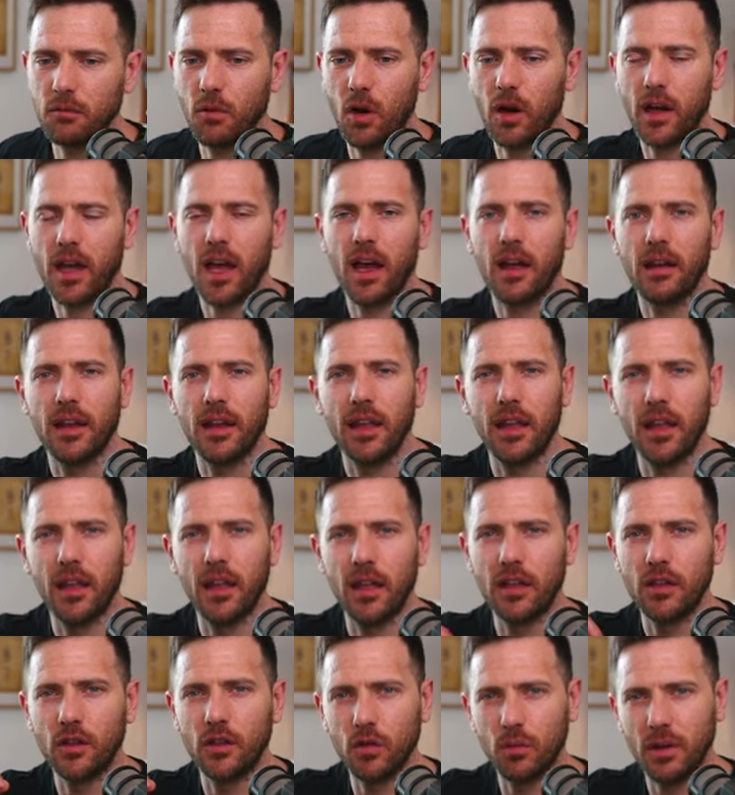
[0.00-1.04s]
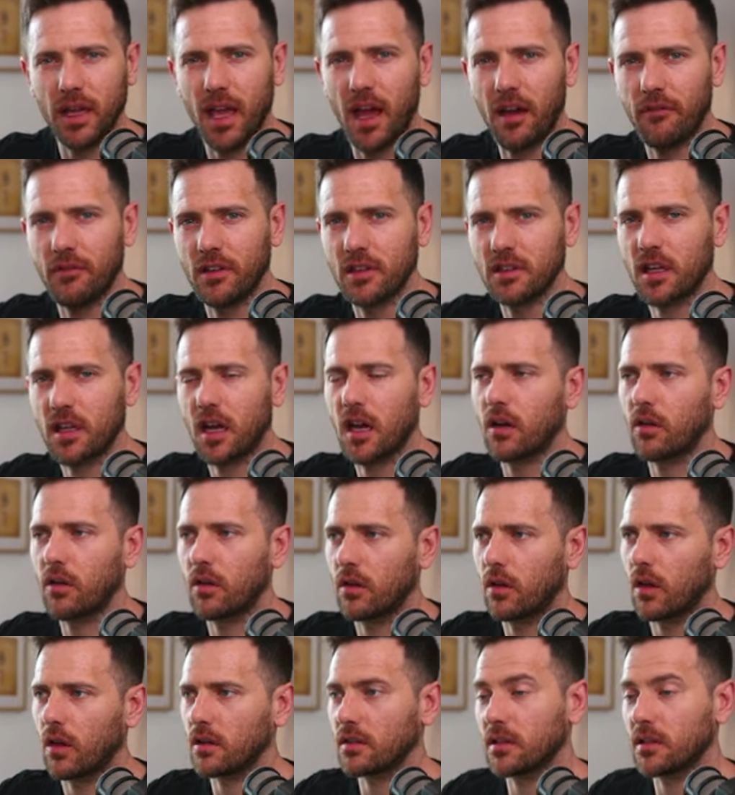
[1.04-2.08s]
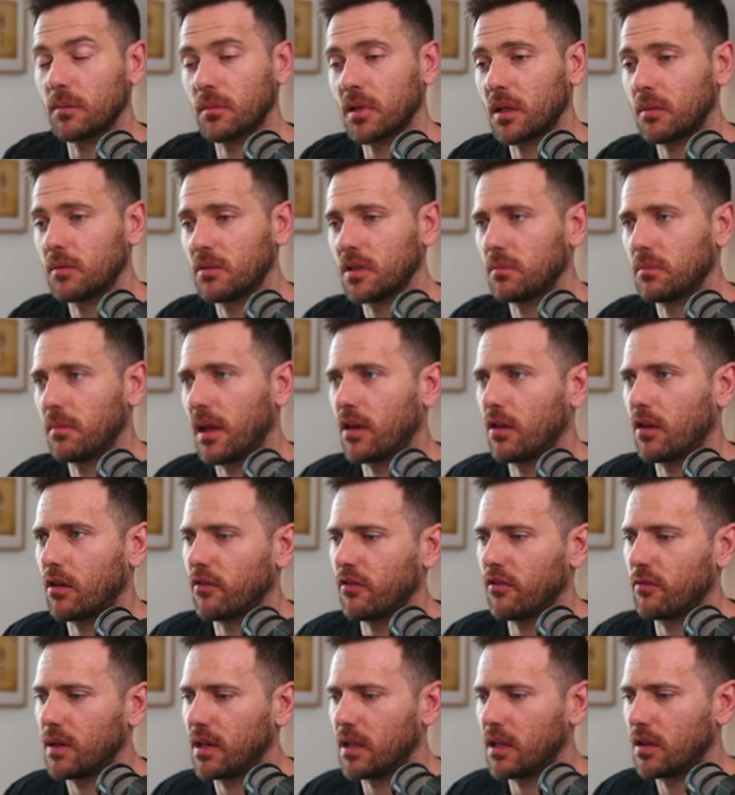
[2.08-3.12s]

work out do we have this target or not? Sometimes it may not have been